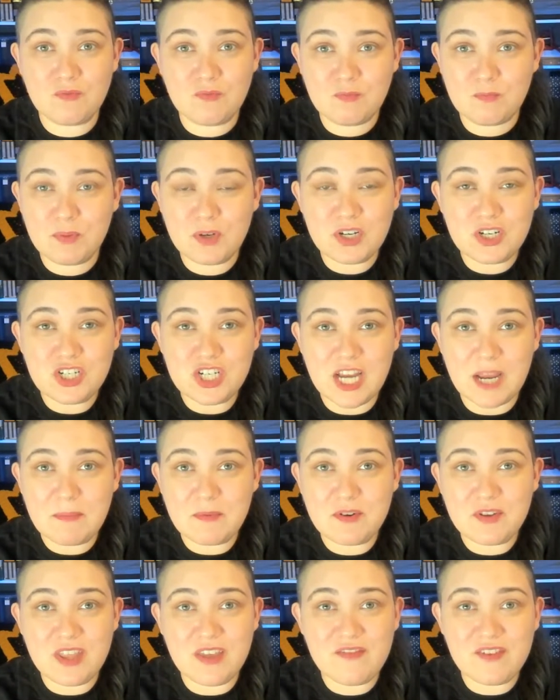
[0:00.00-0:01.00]
book
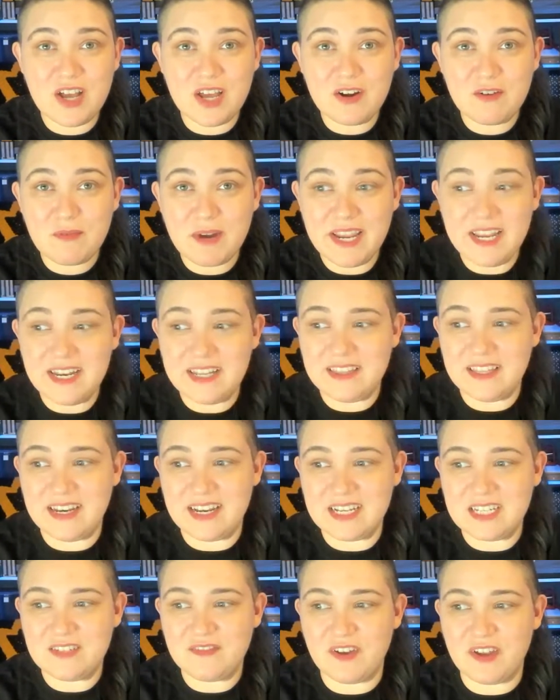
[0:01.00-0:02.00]
chapter they've got to write in the
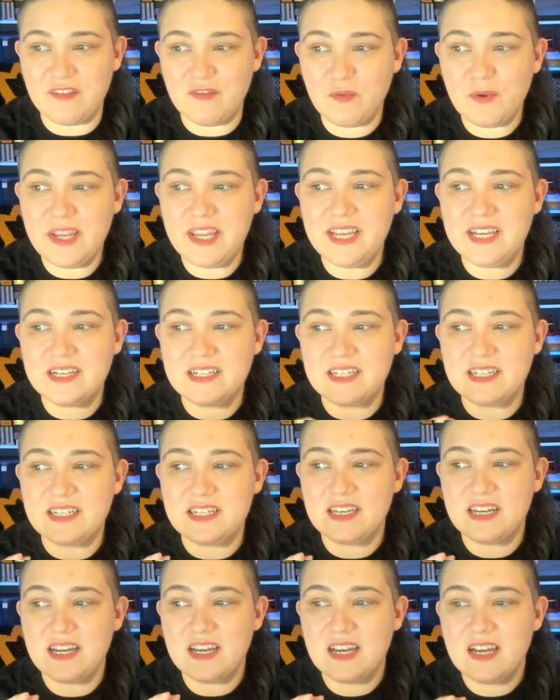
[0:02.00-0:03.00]
next 5
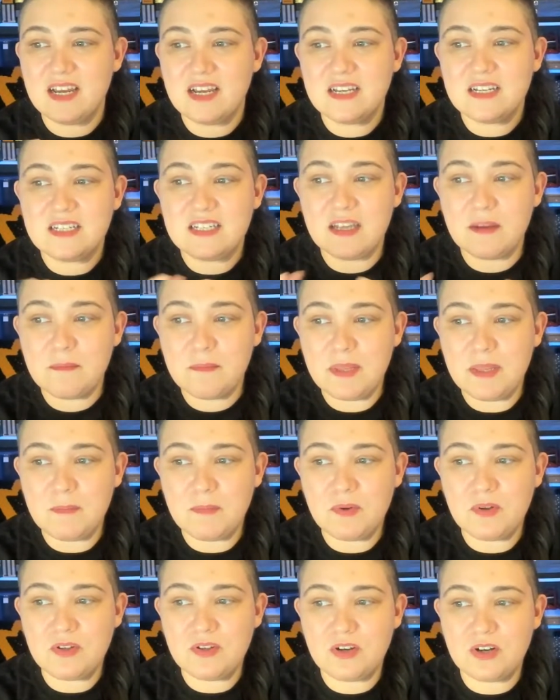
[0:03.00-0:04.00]
weeks. Some
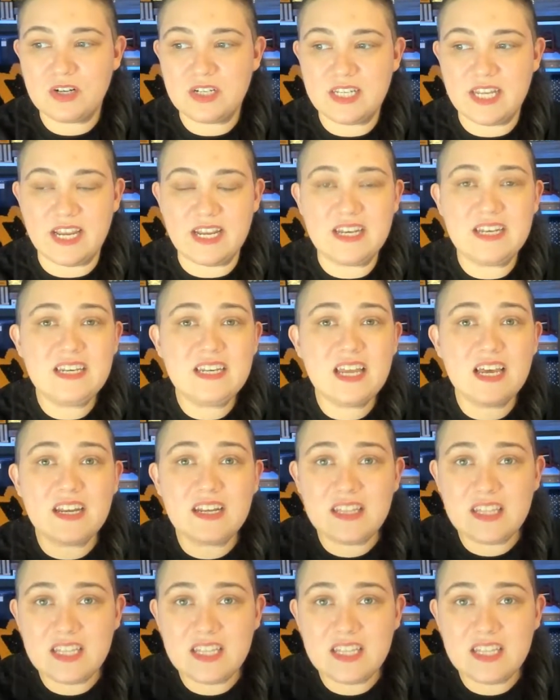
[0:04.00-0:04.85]
people are saying none of